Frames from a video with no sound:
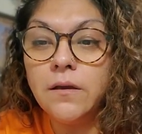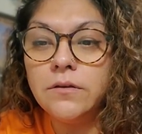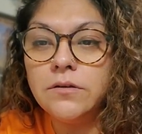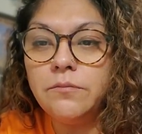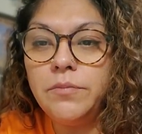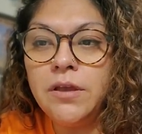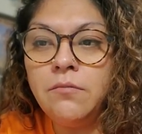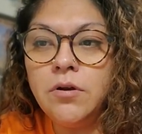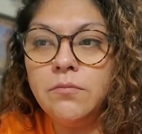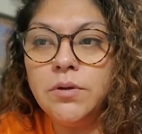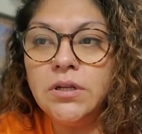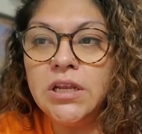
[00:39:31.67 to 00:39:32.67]
to be able to
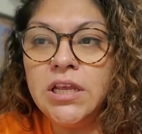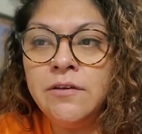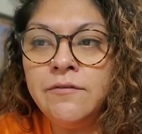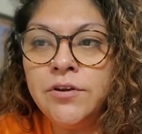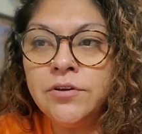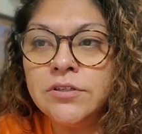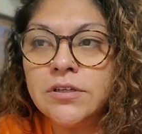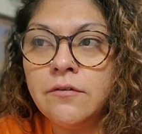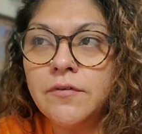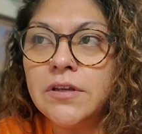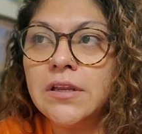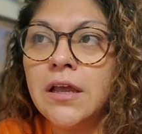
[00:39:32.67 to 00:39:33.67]
believe in yourself
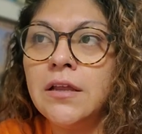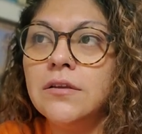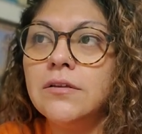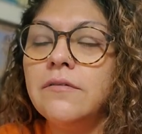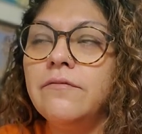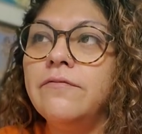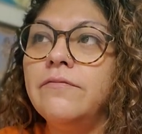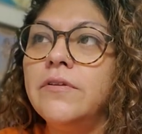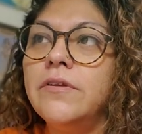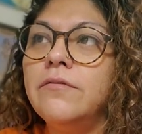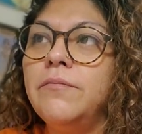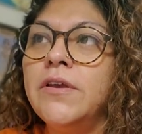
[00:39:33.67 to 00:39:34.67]
and not
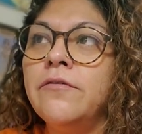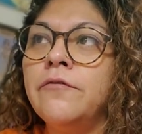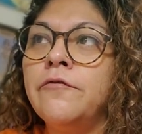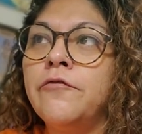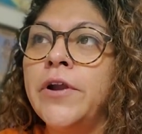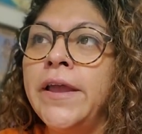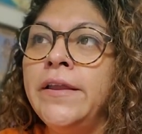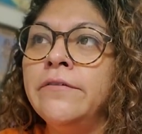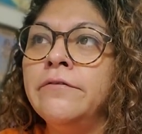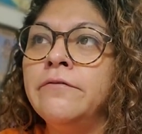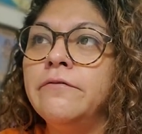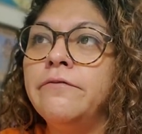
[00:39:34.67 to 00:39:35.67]
be afraid
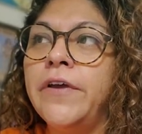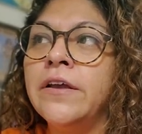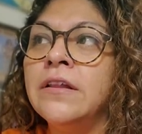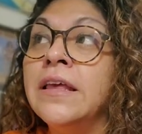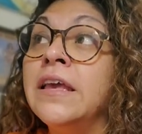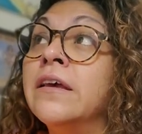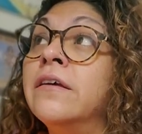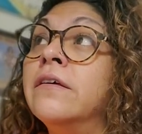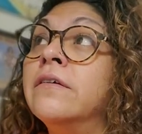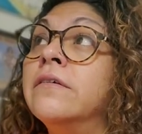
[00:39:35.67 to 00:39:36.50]
of failing.